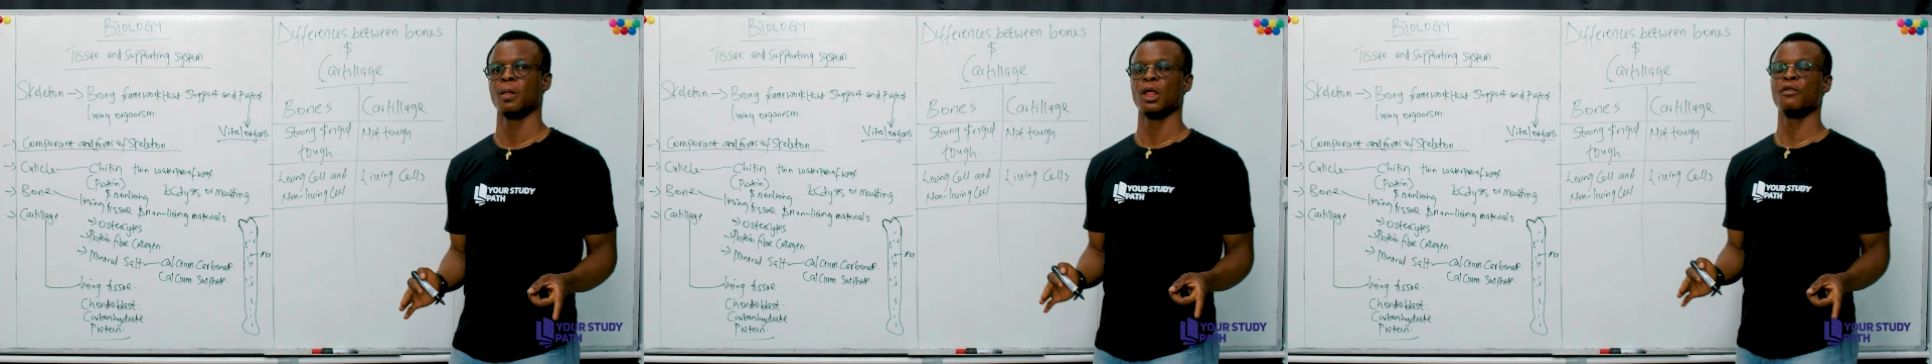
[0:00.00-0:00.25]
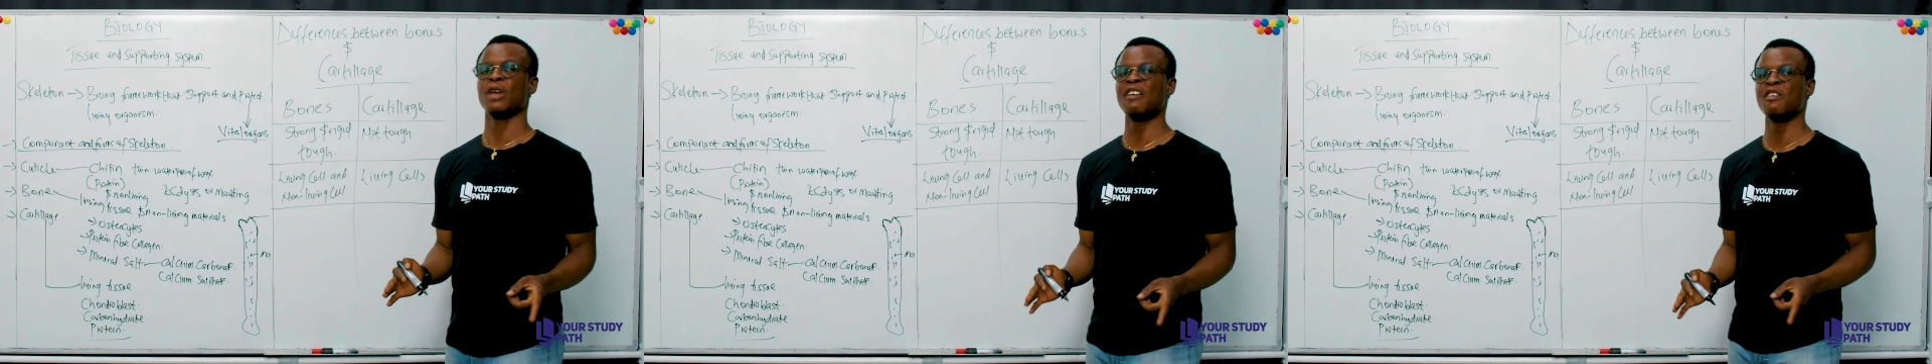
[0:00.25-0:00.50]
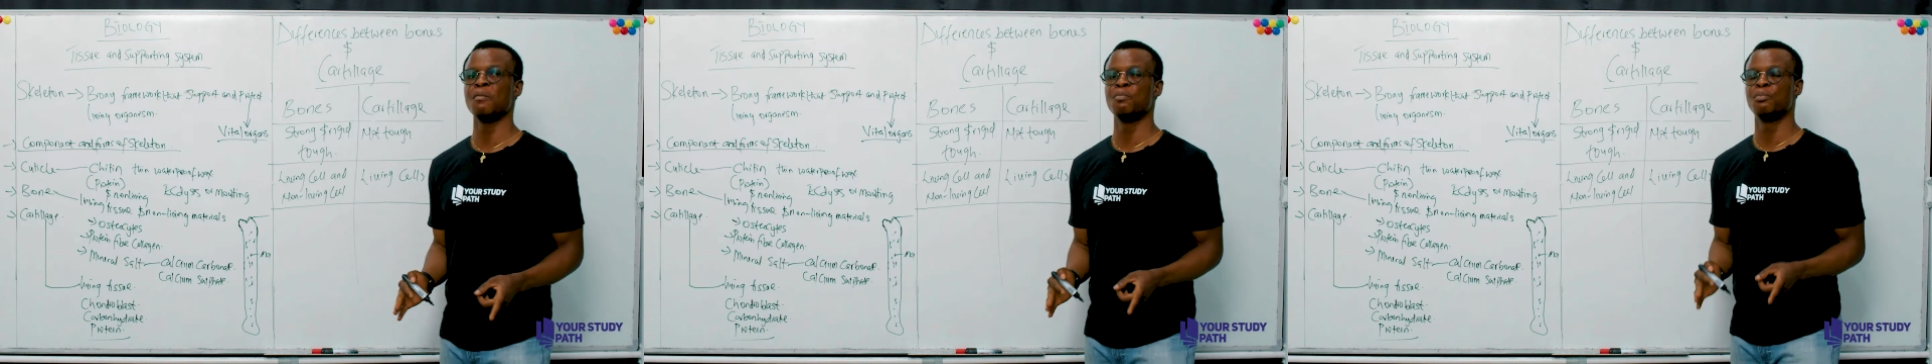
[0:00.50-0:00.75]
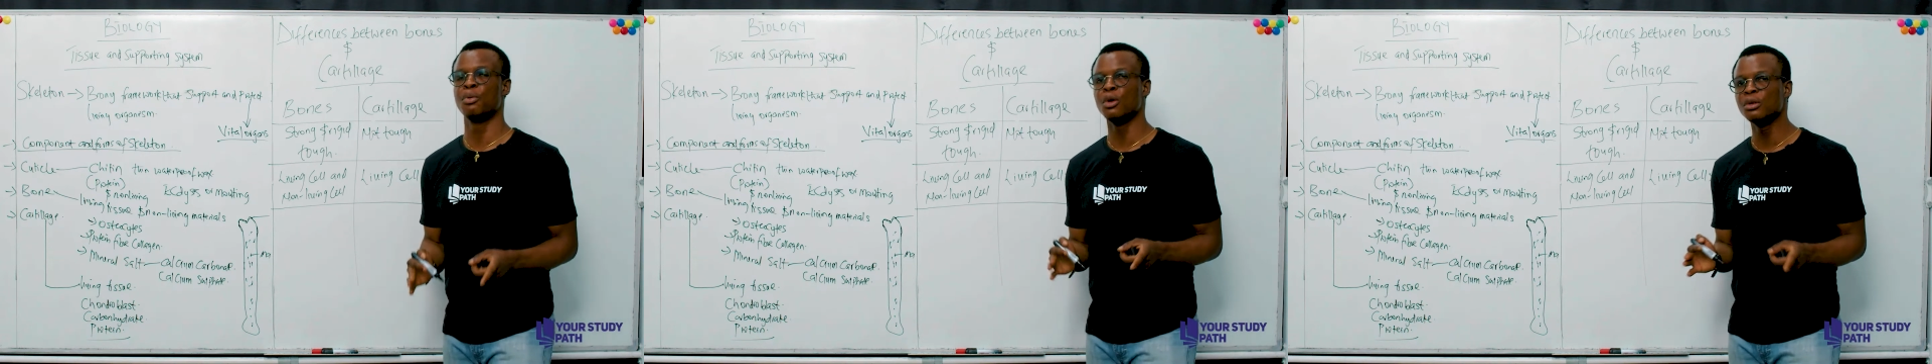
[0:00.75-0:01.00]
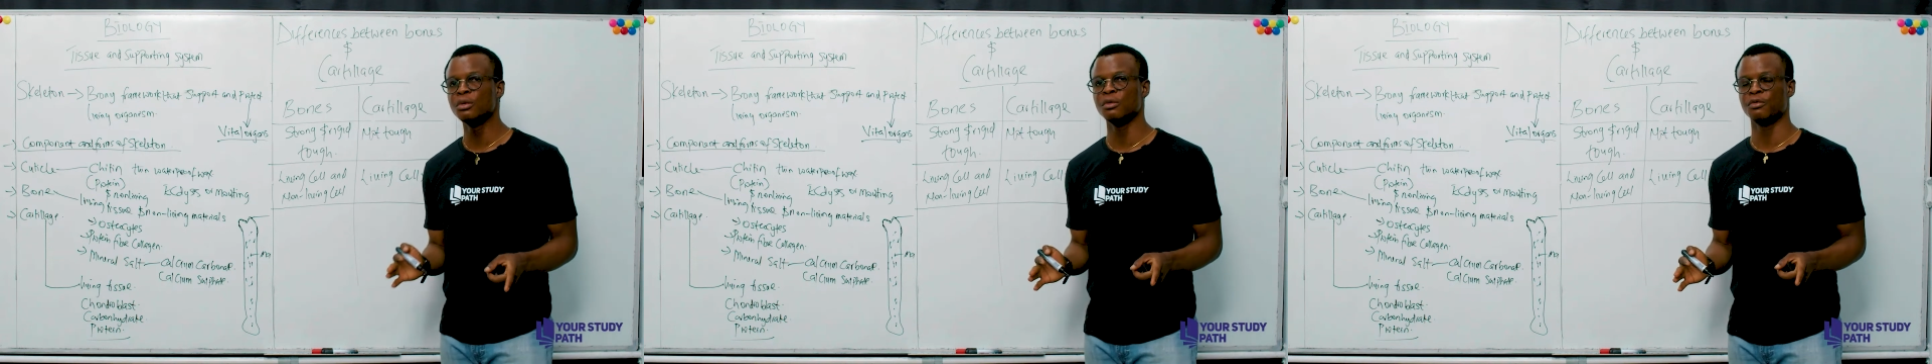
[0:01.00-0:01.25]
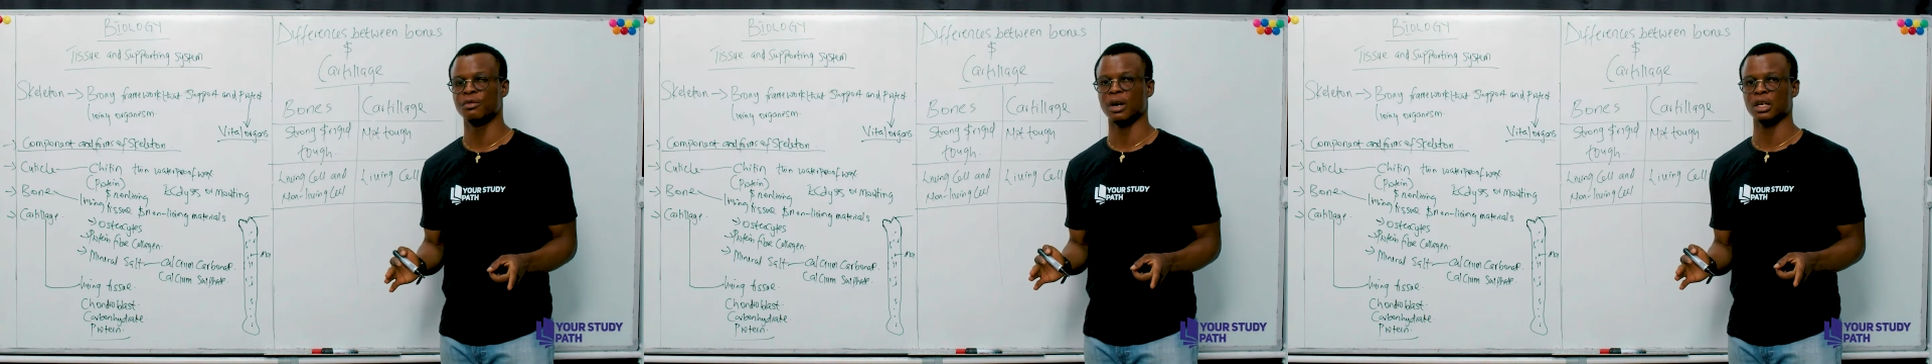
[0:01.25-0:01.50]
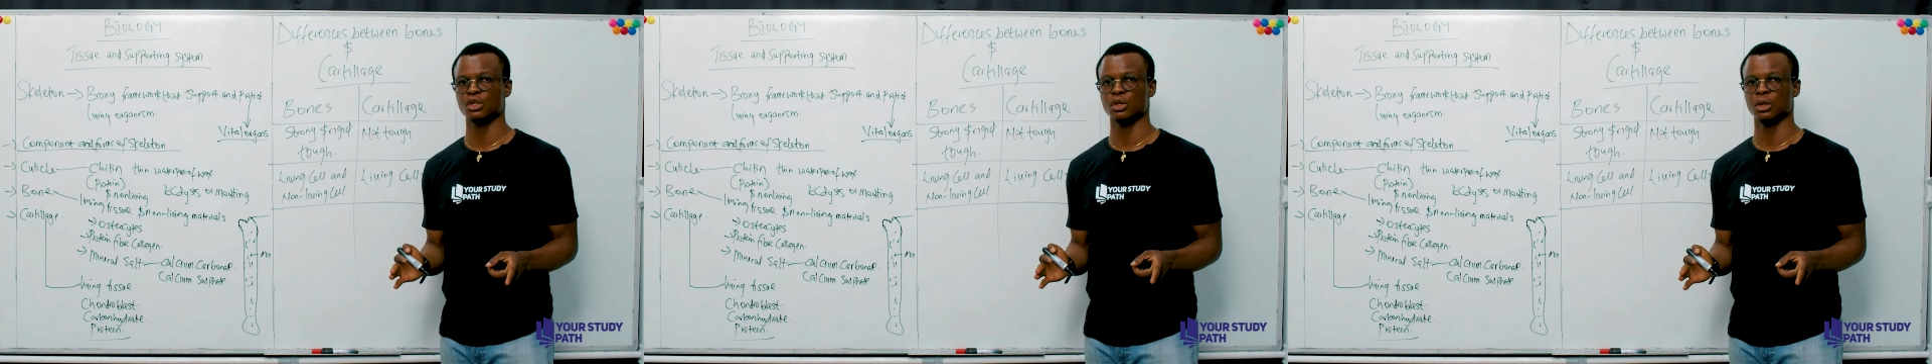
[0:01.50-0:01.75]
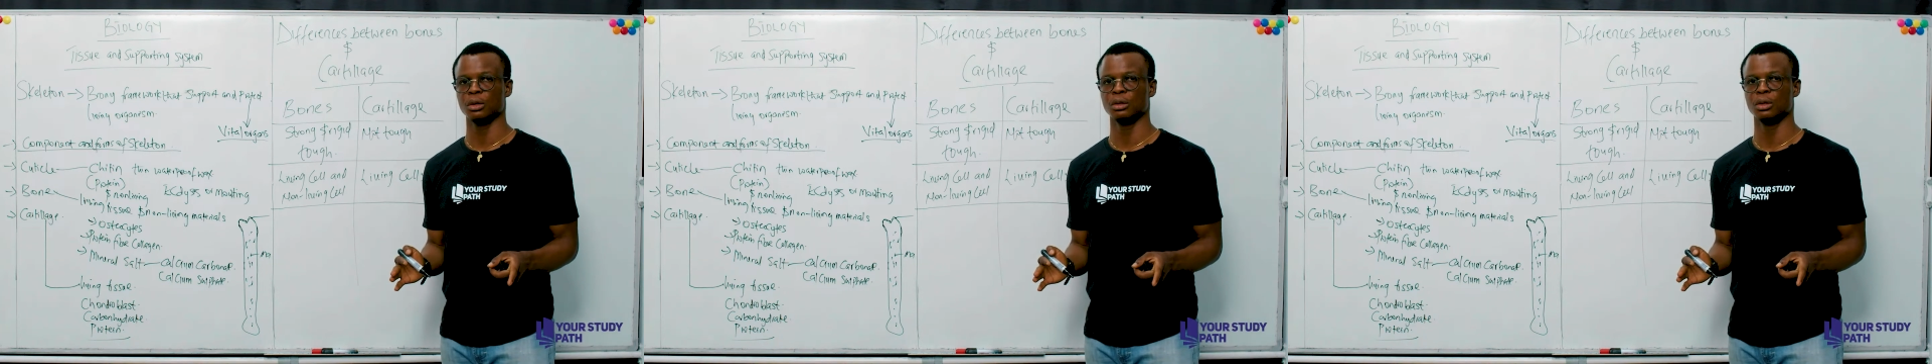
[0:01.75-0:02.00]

if you have a bone fracture,